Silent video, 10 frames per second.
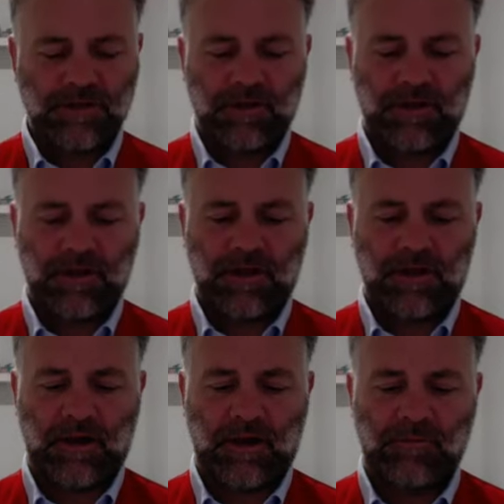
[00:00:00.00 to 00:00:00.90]
the,
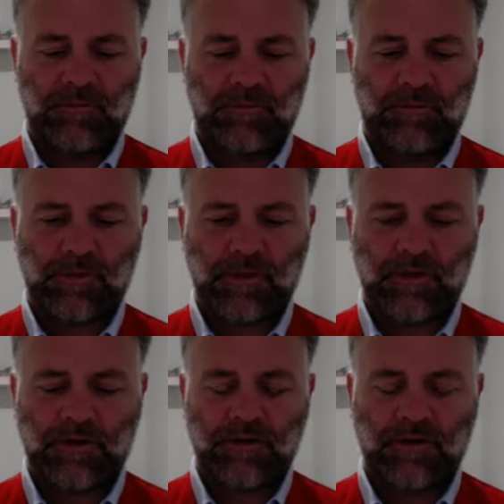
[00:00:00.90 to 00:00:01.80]
um,
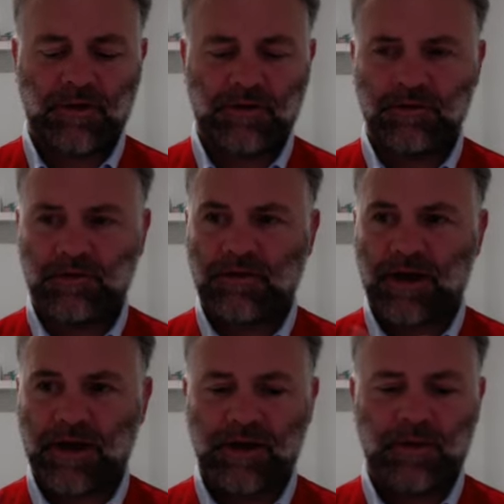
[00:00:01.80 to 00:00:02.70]
the the sort of
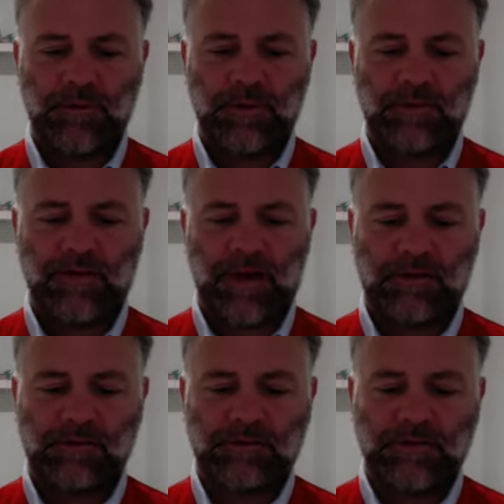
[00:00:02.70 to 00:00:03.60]
cracking open
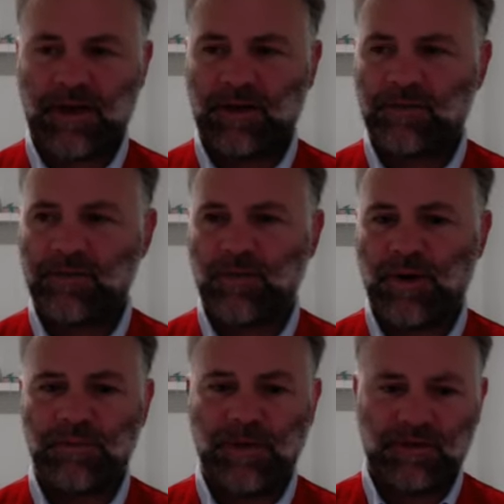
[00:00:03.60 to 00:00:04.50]
around your health and
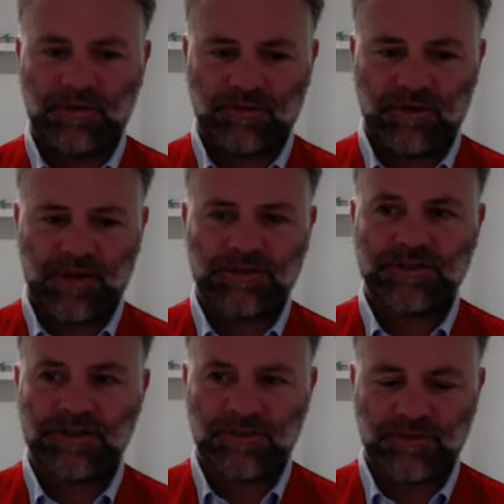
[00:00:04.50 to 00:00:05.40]
well-being, your
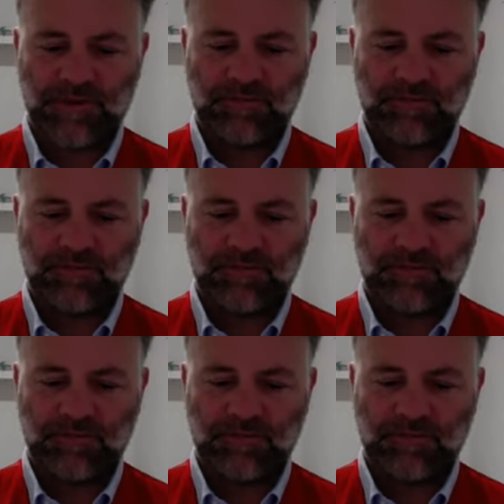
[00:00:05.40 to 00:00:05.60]
relationships and your